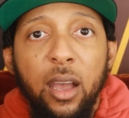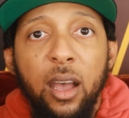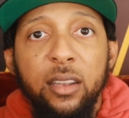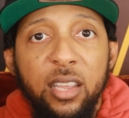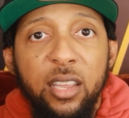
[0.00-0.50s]

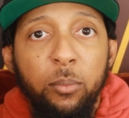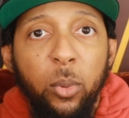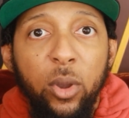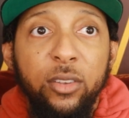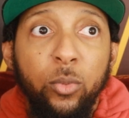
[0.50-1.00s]
uh, 10
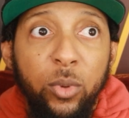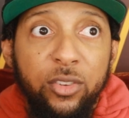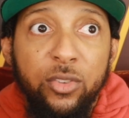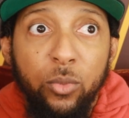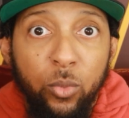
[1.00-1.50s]
points,
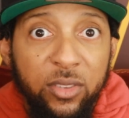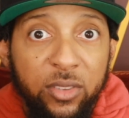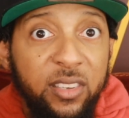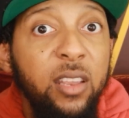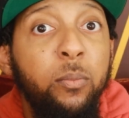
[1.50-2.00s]
which was
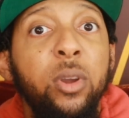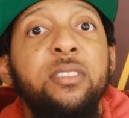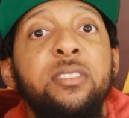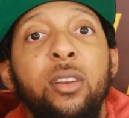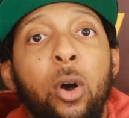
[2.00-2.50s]
the 10
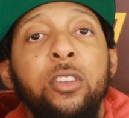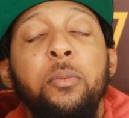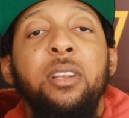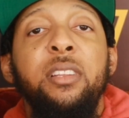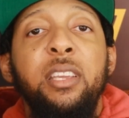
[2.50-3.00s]
points that
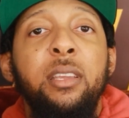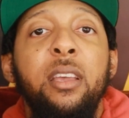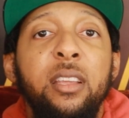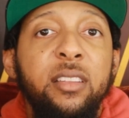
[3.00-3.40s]
ultimately